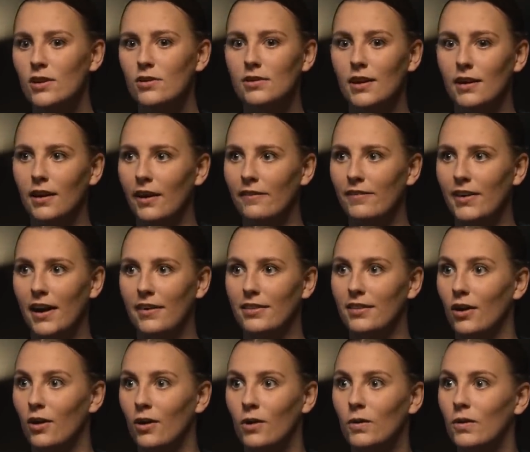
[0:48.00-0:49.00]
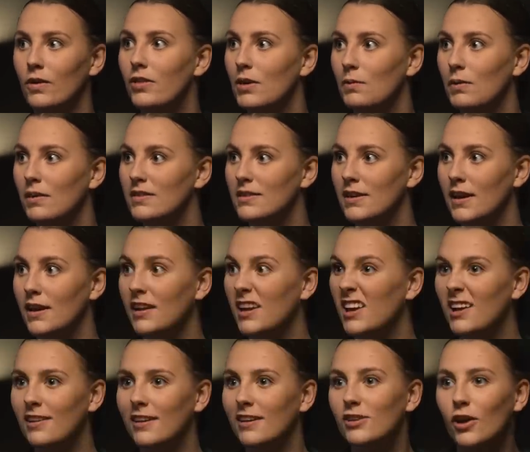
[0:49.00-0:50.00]
he was like, I've had all of them as a kid and you
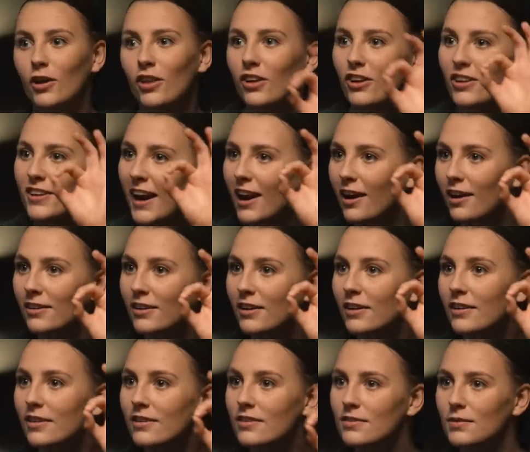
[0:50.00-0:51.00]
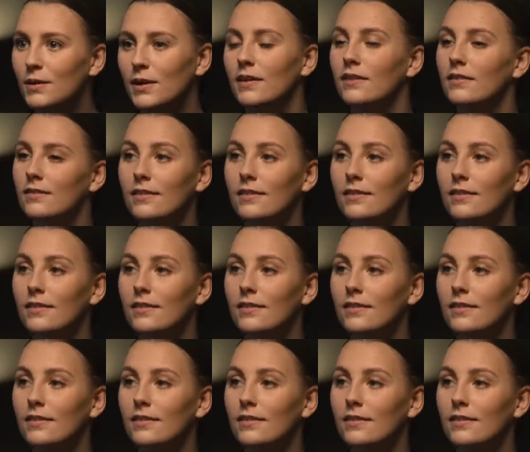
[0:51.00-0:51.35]
collect all the little characters. But,